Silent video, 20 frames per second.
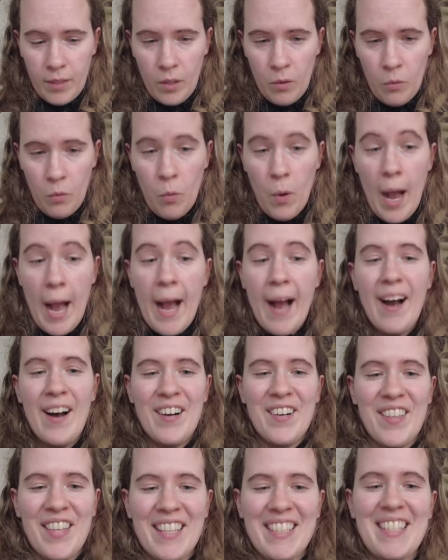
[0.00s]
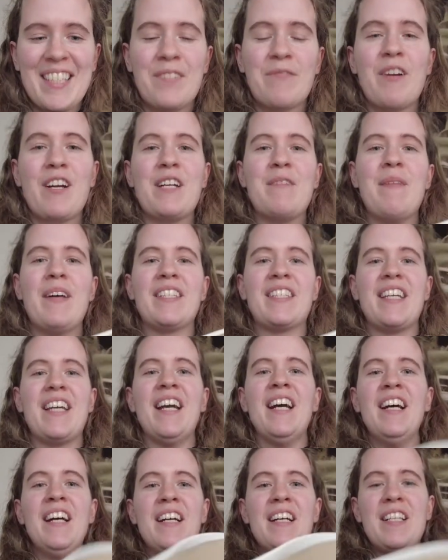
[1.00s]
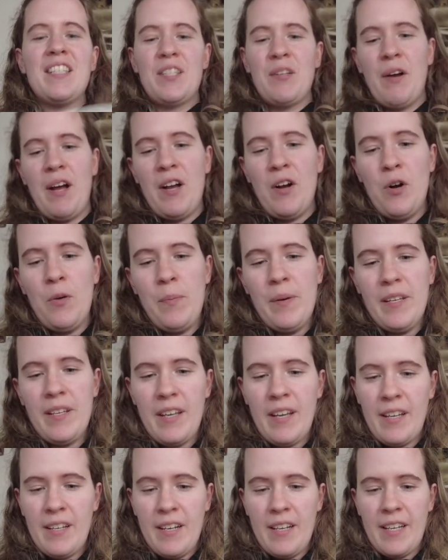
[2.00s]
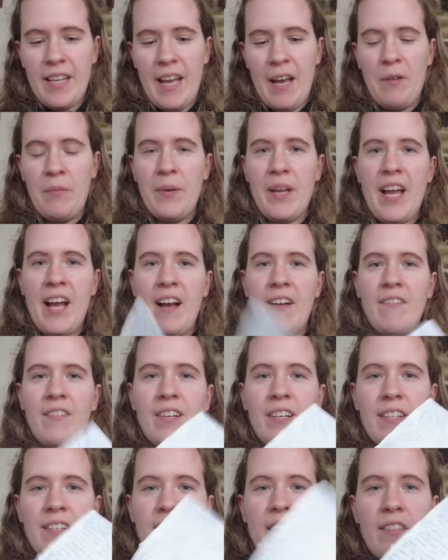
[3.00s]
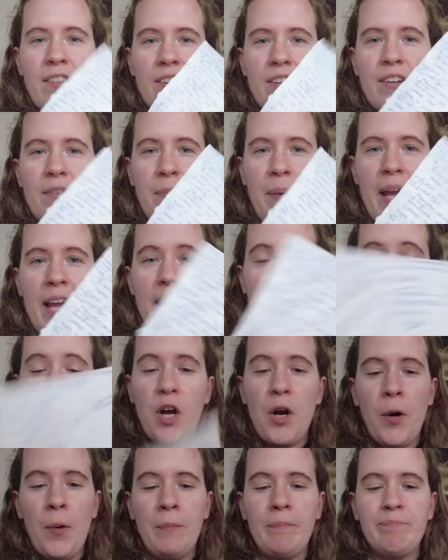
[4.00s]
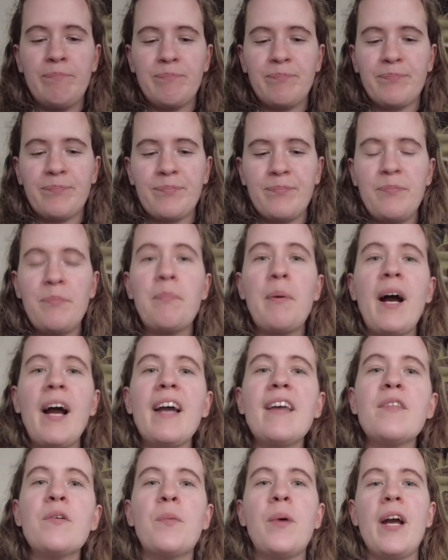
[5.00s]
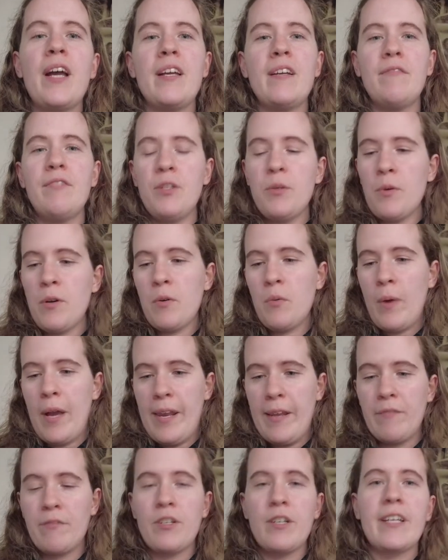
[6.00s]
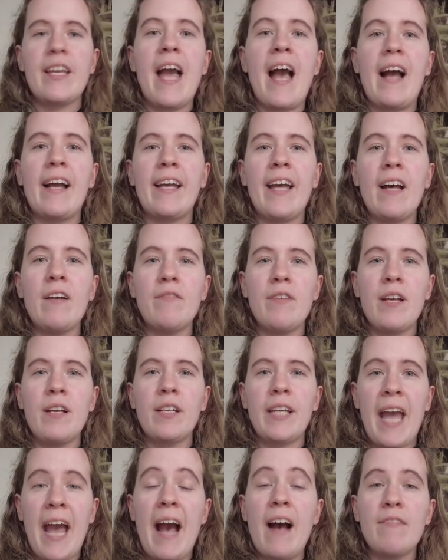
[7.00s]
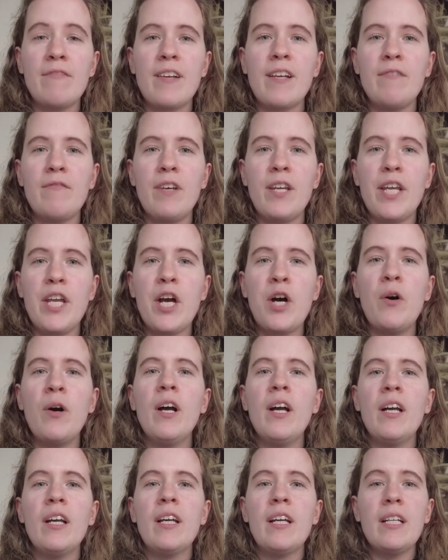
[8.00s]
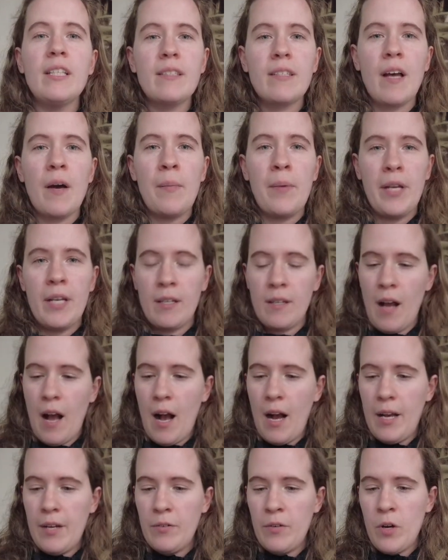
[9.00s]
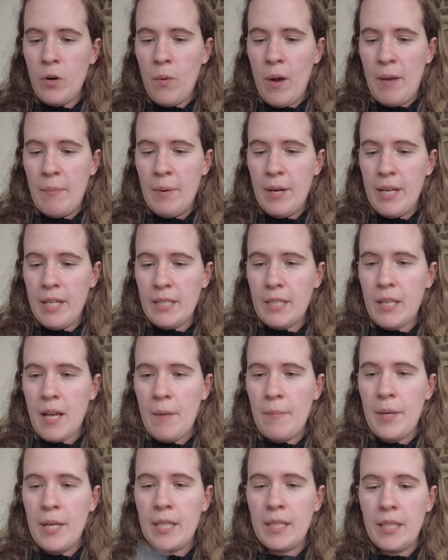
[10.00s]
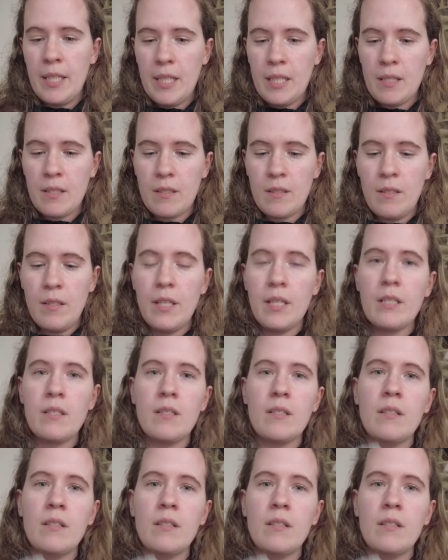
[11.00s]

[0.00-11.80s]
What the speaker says: wow, this is very messy. So I open, and again we have another page. Oh, by the way, if you are waiting for a cat cafe video, it's coming. I don't know when, but it's coming. This